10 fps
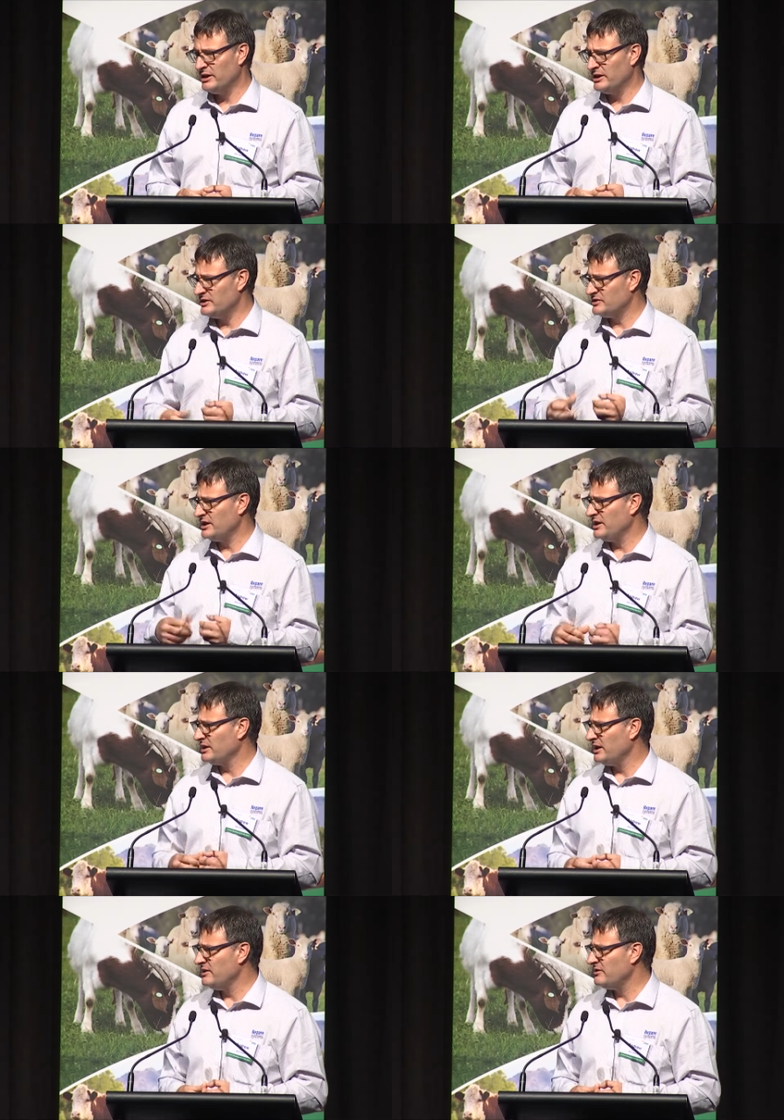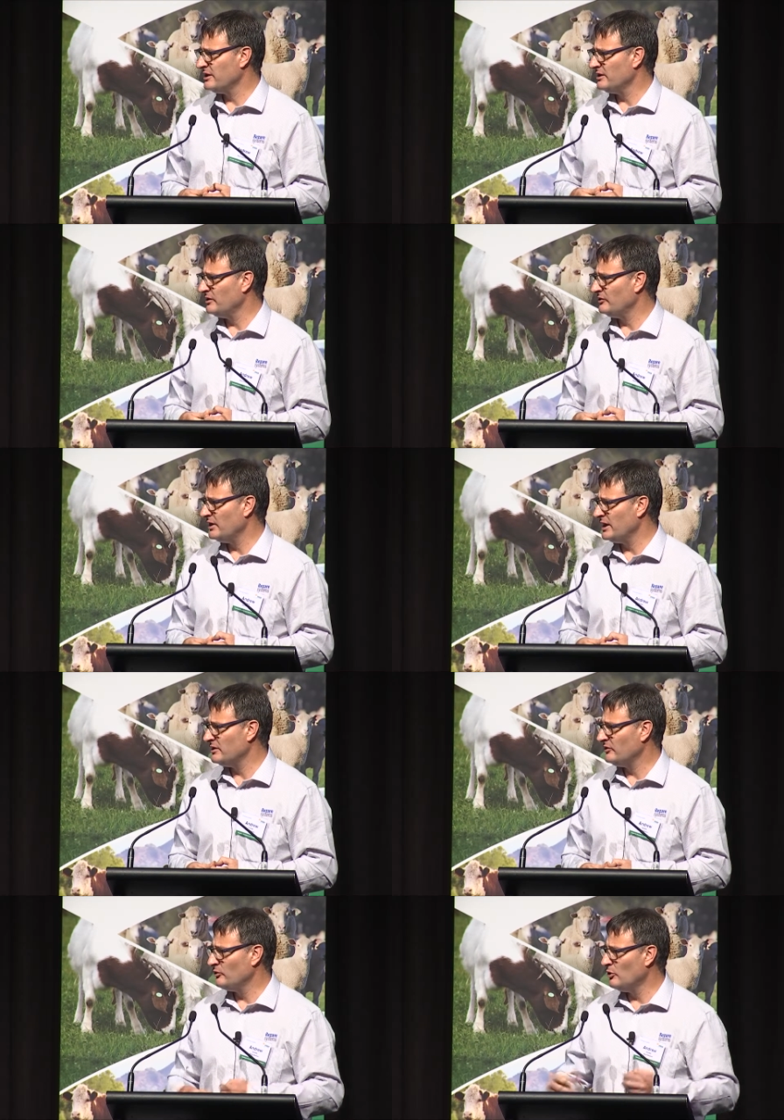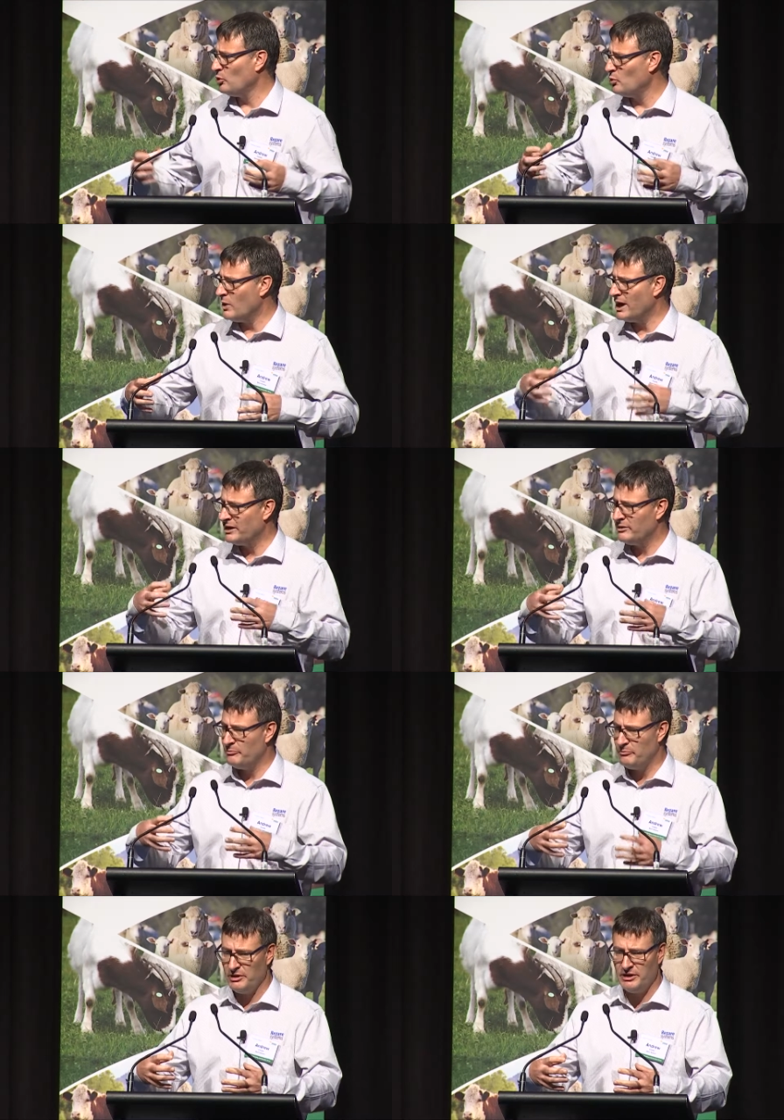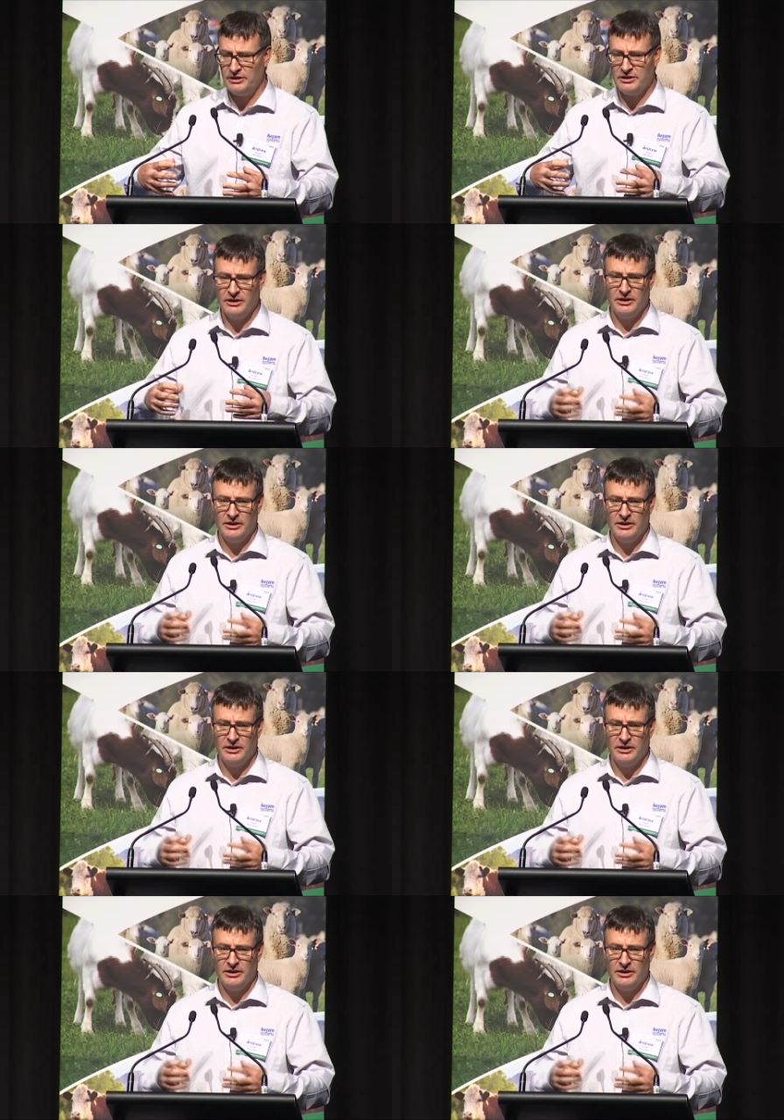I guess again a key thing is that it's not one big